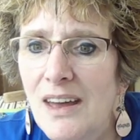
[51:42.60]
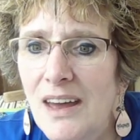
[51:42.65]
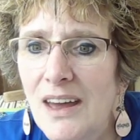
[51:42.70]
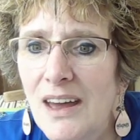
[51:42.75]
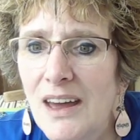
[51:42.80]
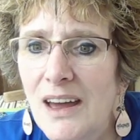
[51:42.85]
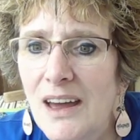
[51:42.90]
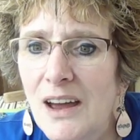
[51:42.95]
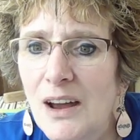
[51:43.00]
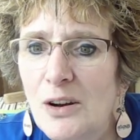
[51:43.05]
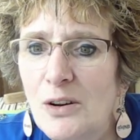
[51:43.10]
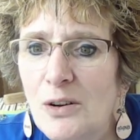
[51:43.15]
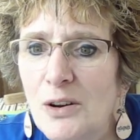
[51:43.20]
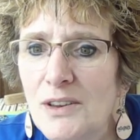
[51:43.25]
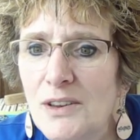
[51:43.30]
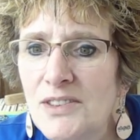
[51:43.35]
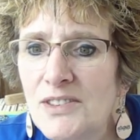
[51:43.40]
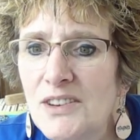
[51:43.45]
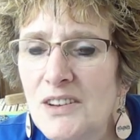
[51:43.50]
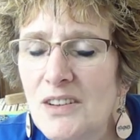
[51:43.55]
And
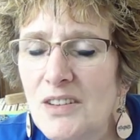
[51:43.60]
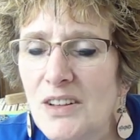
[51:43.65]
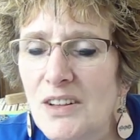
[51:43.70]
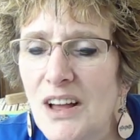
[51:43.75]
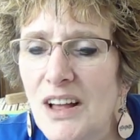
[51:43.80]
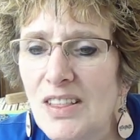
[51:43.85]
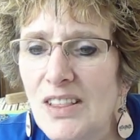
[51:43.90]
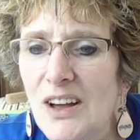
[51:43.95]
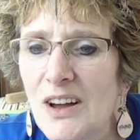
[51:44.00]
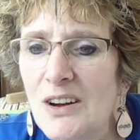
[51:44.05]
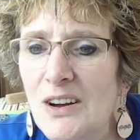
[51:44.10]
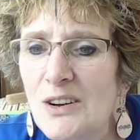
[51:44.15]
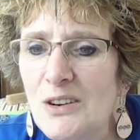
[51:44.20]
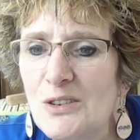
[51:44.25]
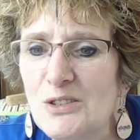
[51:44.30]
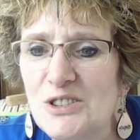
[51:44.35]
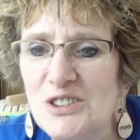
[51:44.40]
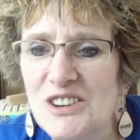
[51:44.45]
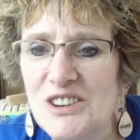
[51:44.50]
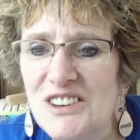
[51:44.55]
Crystal,
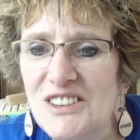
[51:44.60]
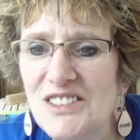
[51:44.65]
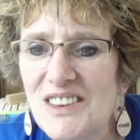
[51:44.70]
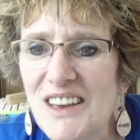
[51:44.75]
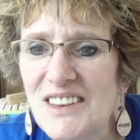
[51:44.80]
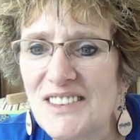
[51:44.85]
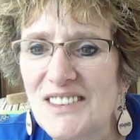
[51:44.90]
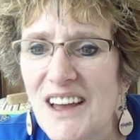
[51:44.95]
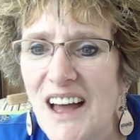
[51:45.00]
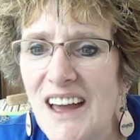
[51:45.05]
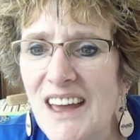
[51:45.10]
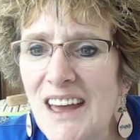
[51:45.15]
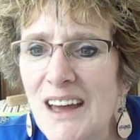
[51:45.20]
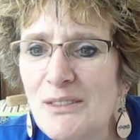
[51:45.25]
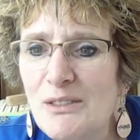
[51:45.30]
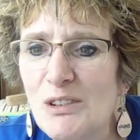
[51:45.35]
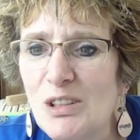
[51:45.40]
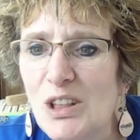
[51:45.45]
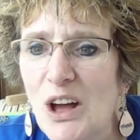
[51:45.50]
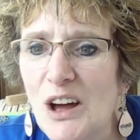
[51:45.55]
hello. She says, I
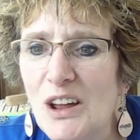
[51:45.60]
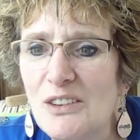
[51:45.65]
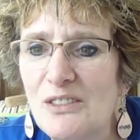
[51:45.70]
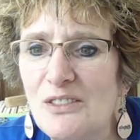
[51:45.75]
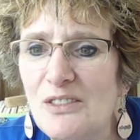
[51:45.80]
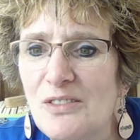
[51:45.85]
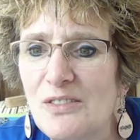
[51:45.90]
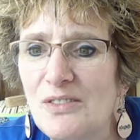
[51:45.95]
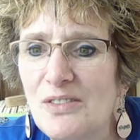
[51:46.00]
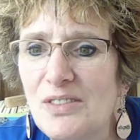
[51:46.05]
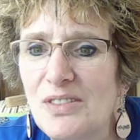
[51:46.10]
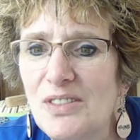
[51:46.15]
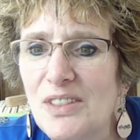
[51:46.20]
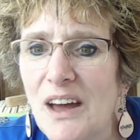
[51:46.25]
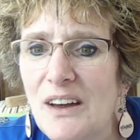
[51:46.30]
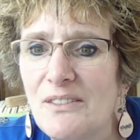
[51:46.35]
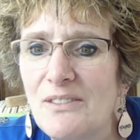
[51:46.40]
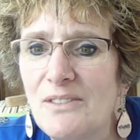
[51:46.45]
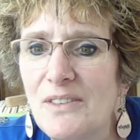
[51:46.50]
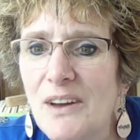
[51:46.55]
have a lot of
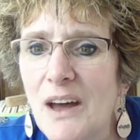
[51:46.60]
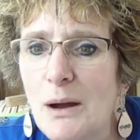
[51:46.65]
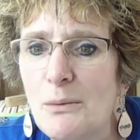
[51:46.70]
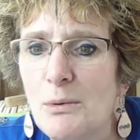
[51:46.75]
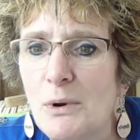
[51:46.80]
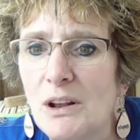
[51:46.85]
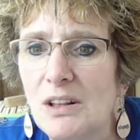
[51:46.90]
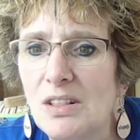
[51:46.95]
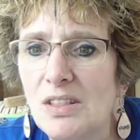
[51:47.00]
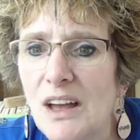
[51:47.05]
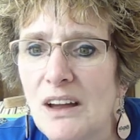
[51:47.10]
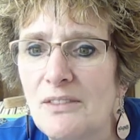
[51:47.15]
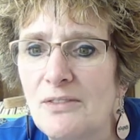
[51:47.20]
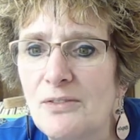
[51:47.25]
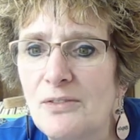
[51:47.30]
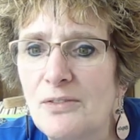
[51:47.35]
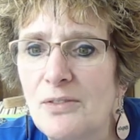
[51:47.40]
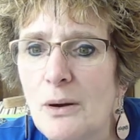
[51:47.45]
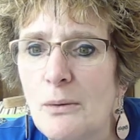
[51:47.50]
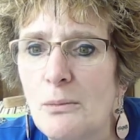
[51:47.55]
that fabric
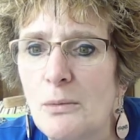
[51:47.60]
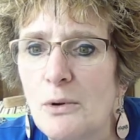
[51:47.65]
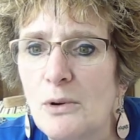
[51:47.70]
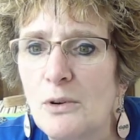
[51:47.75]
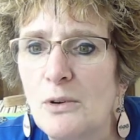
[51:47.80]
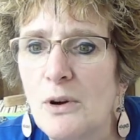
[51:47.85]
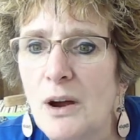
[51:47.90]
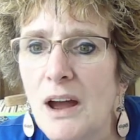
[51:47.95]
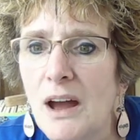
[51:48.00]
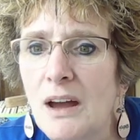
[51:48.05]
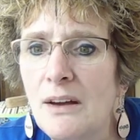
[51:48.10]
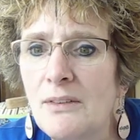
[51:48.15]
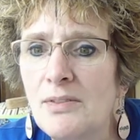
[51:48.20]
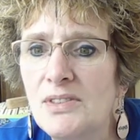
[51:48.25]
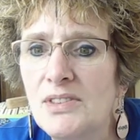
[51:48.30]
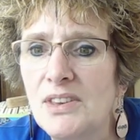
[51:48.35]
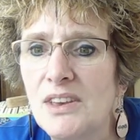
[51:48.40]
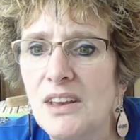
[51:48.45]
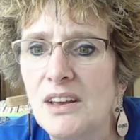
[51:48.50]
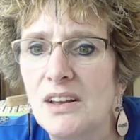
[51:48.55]
left from
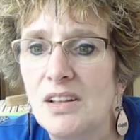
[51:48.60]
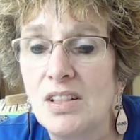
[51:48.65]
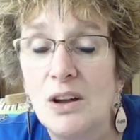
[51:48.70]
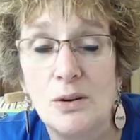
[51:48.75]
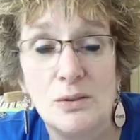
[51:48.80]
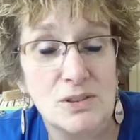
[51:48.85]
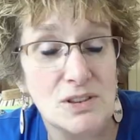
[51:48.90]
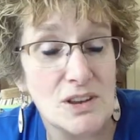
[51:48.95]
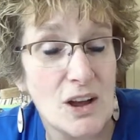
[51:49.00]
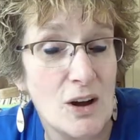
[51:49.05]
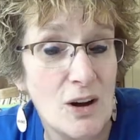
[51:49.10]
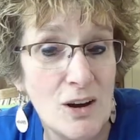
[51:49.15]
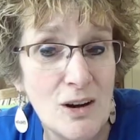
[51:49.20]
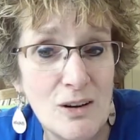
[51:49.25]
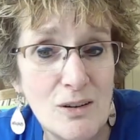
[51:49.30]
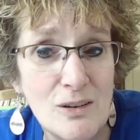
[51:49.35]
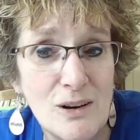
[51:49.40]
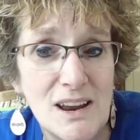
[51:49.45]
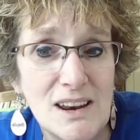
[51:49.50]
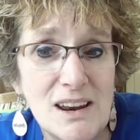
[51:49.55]
craftsy clothes.
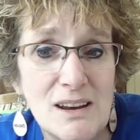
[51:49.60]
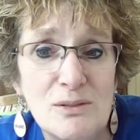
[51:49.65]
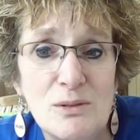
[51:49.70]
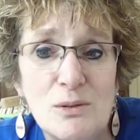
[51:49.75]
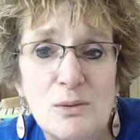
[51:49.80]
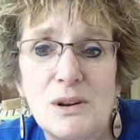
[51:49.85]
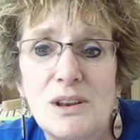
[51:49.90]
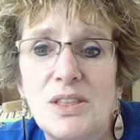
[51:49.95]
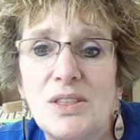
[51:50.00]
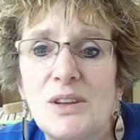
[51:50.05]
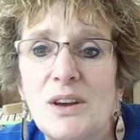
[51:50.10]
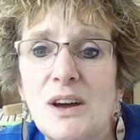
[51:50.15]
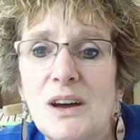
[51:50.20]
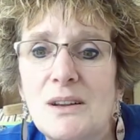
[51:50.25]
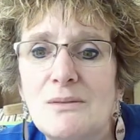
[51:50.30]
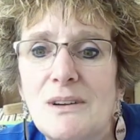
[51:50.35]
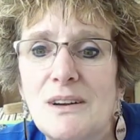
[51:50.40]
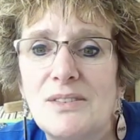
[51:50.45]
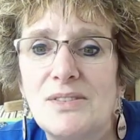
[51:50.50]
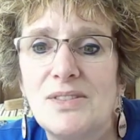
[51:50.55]
Oh, I never would have thought
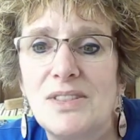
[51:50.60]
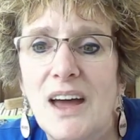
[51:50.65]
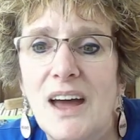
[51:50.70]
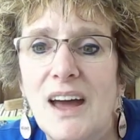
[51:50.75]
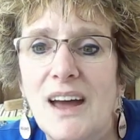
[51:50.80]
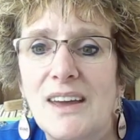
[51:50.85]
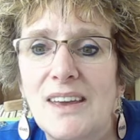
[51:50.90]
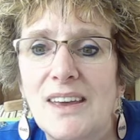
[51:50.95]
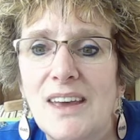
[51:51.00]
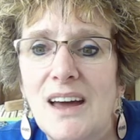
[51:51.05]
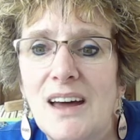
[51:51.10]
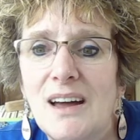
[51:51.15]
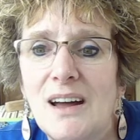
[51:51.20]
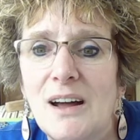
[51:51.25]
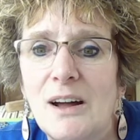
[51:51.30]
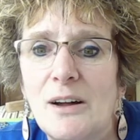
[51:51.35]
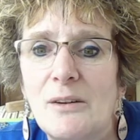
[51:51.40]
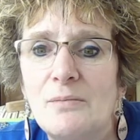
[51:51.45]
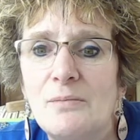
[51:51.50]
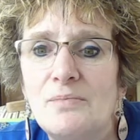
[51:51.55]
about that.
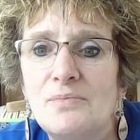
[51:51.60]
Yeah.